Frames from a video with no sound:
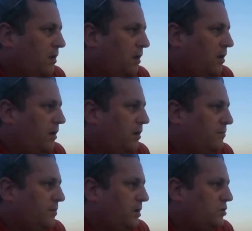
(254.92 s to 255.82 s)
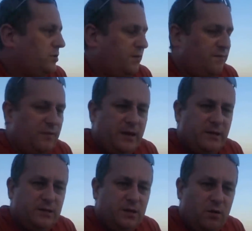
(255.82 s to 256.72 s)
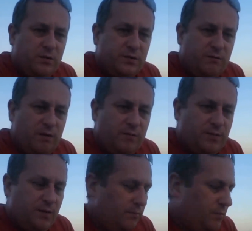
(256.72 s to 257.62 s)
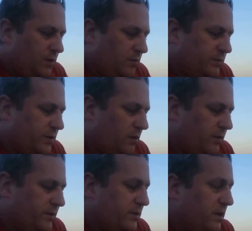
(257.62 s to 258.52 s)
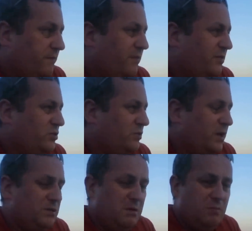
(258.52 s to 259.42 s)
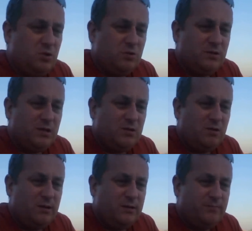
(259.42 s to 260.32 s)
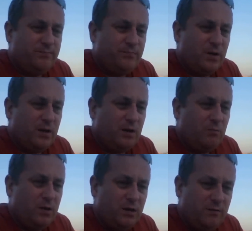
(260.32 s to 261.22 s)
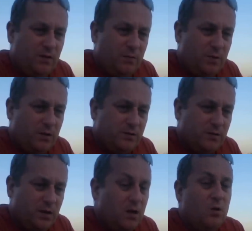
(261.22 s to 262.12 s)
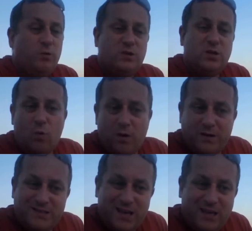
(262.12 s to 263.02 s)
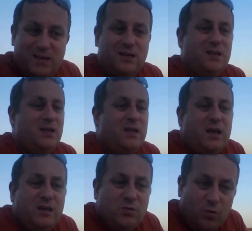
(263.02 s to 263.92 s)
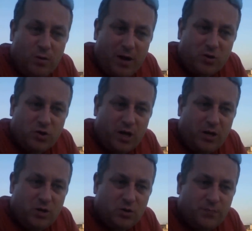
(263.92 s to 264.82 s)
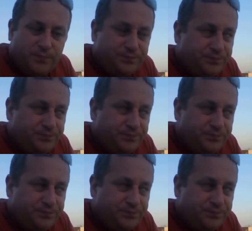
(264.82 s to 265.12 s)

Um, it just inflates the cost of everything because a lot of this stuff should actually be produced internally uh, within the Philippines, which is why I say it's all about change.